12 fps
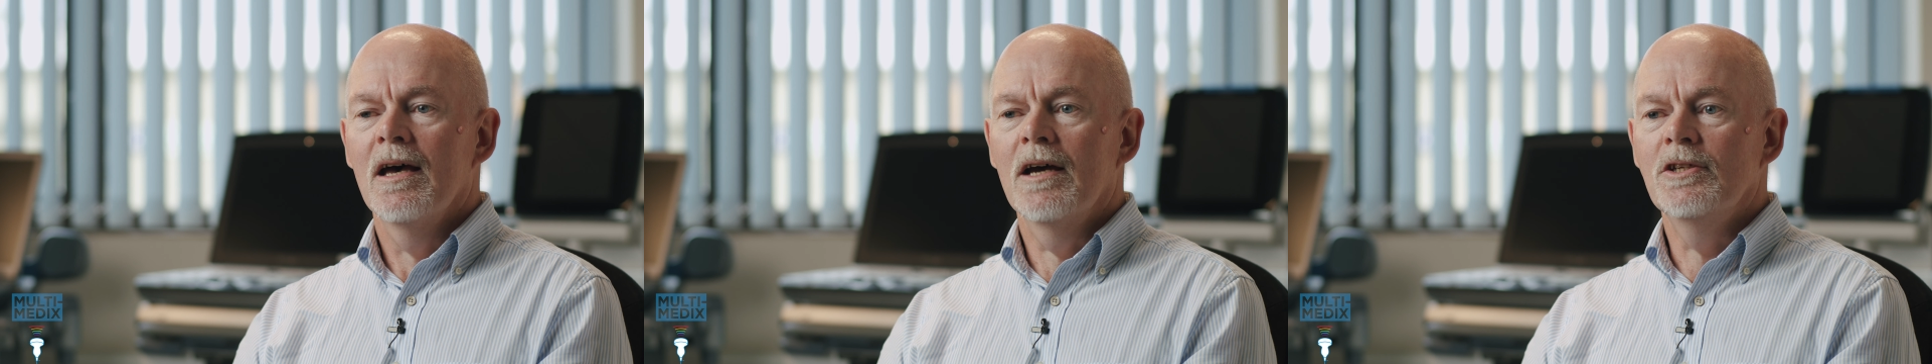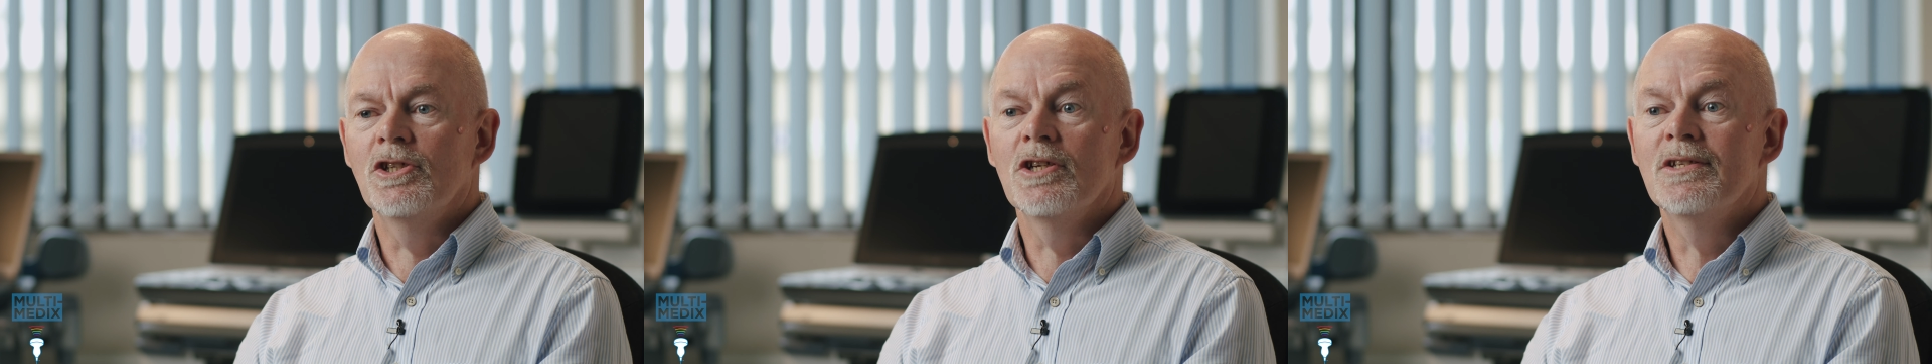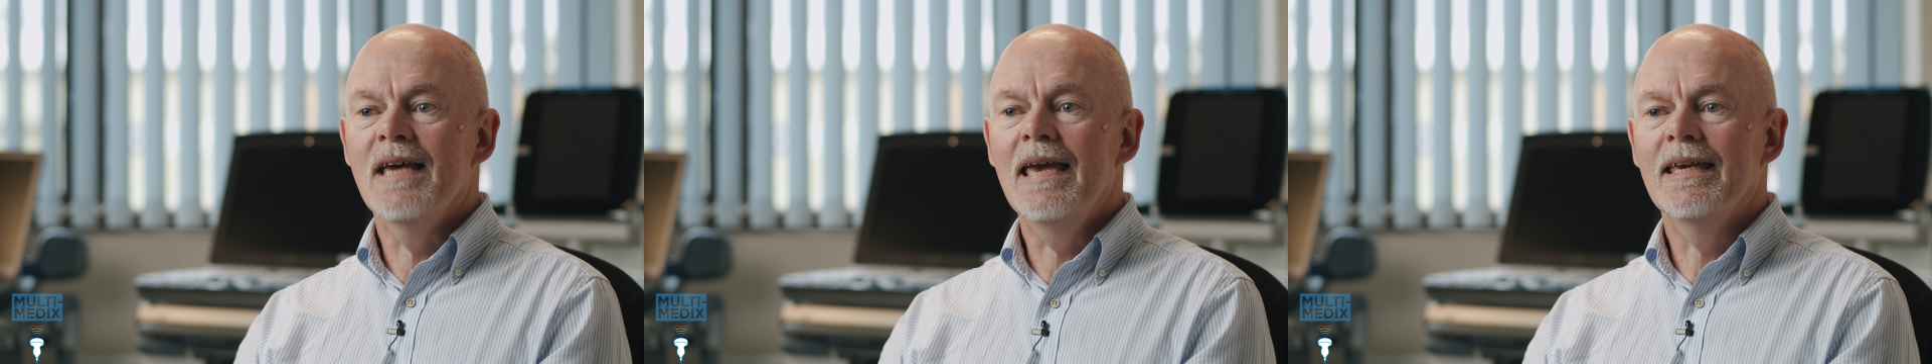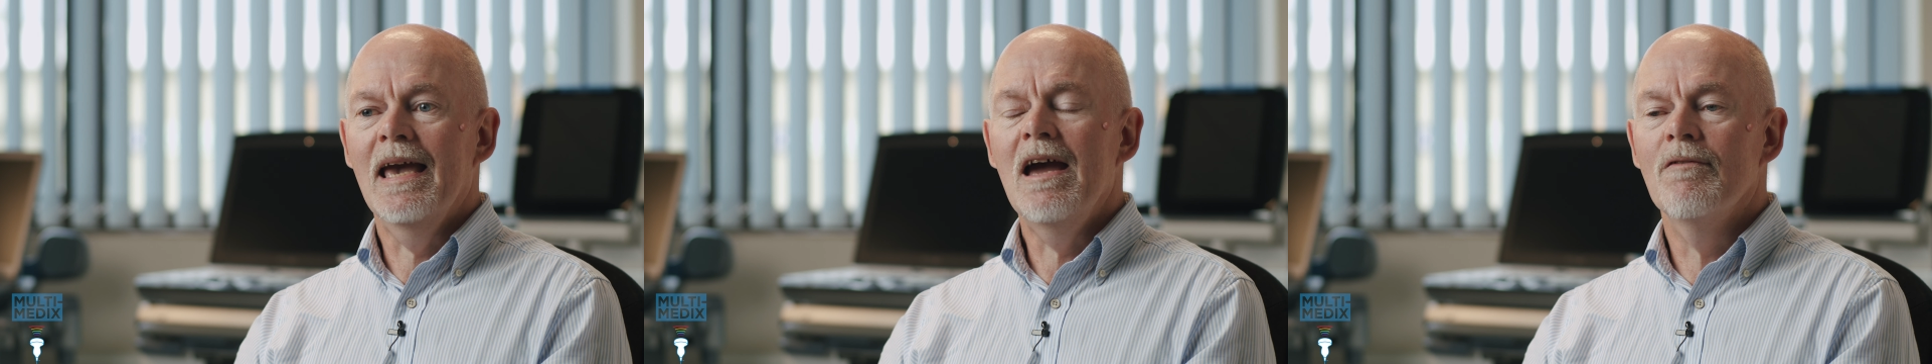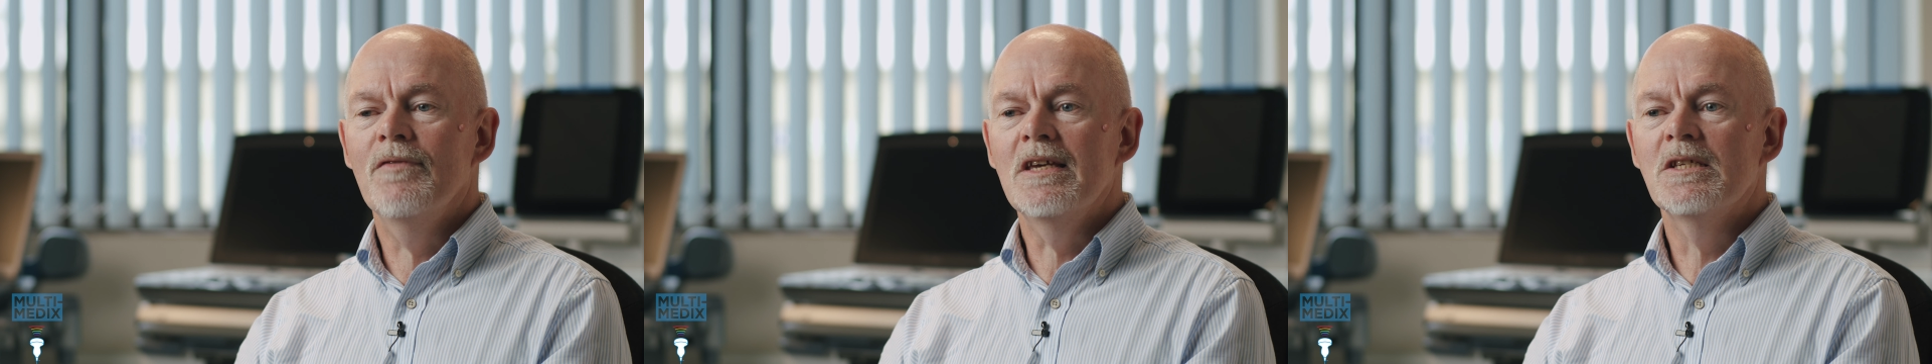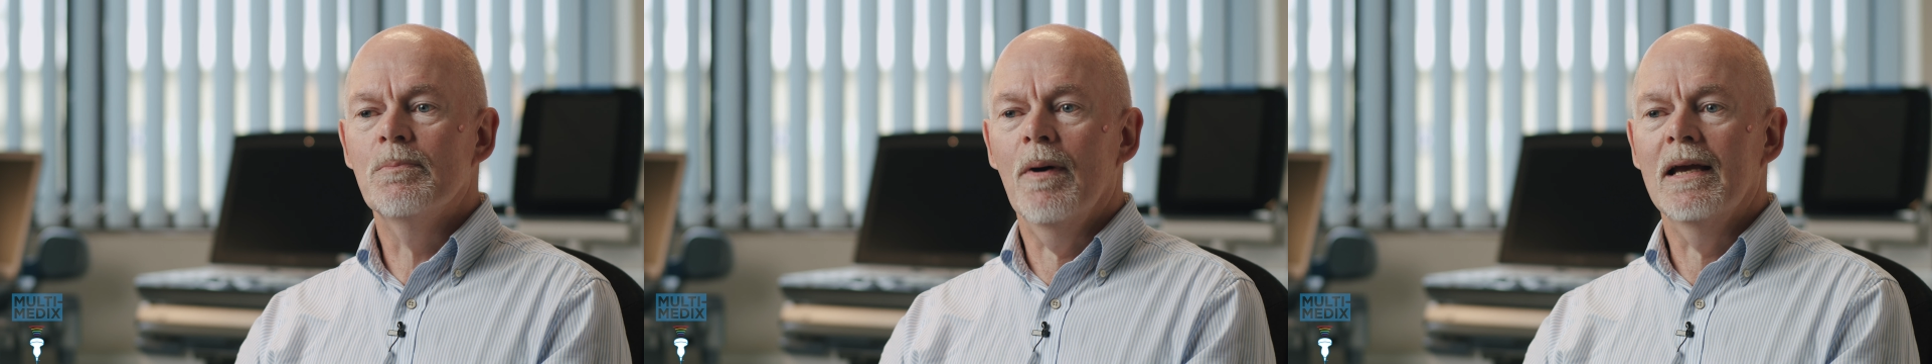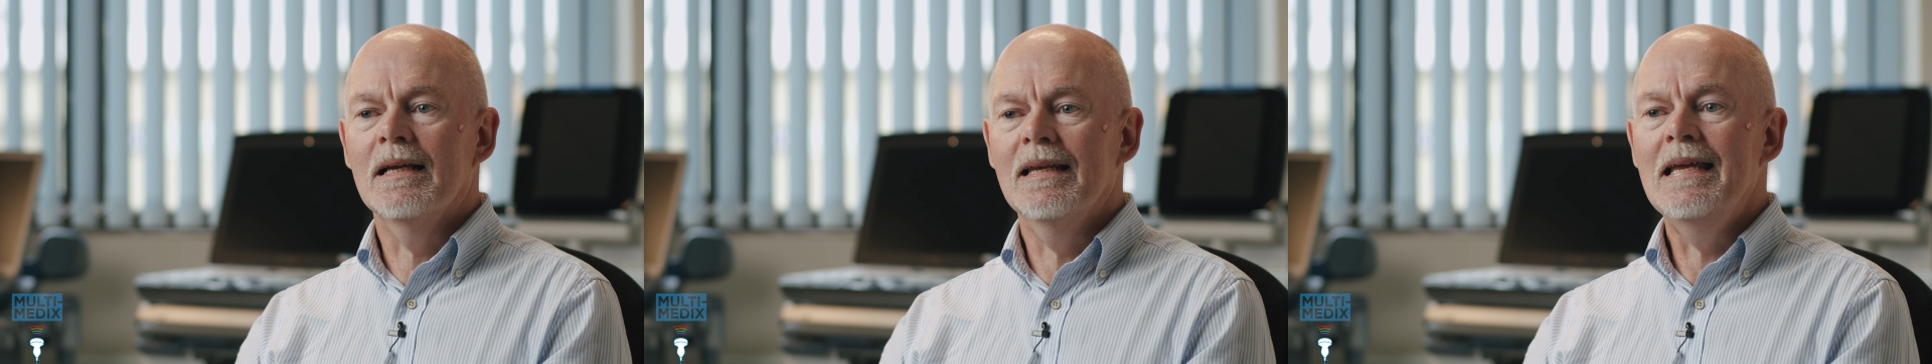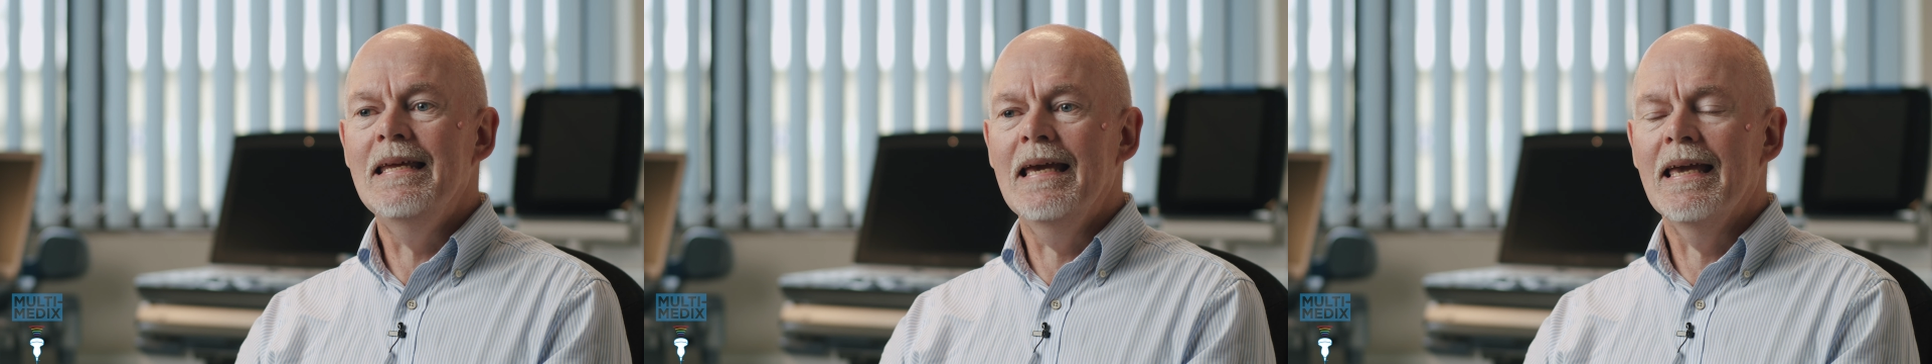and you should take care of this by
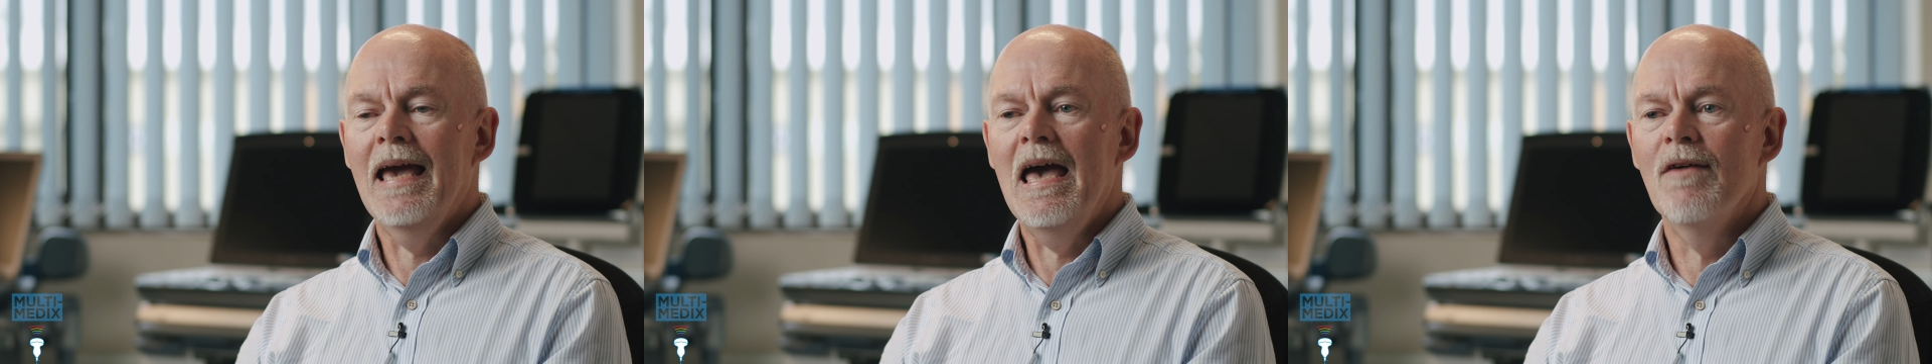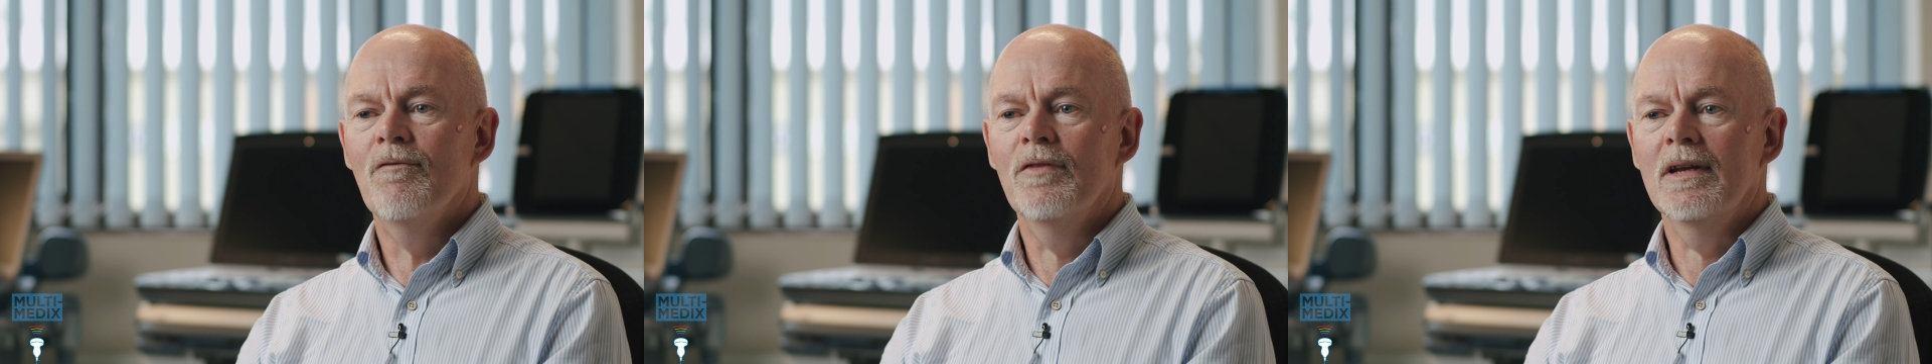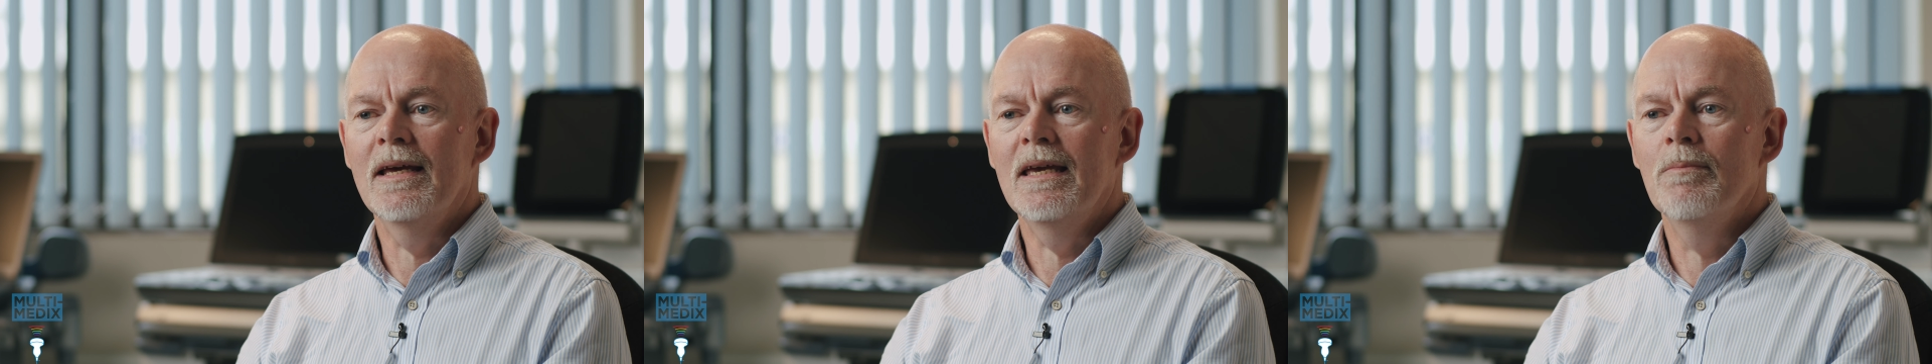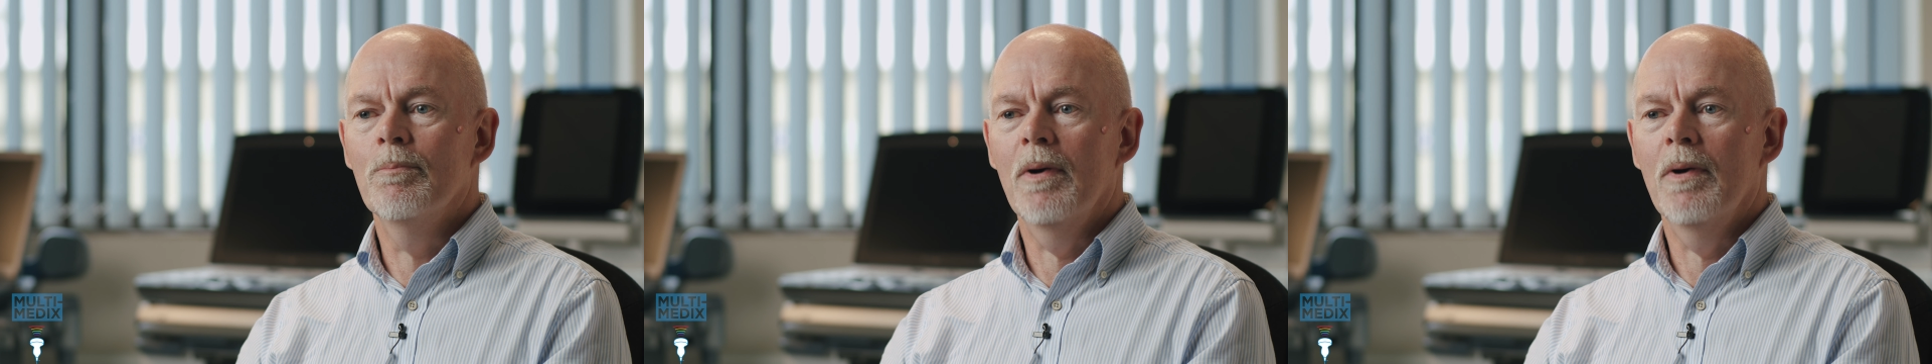cleaning it carefully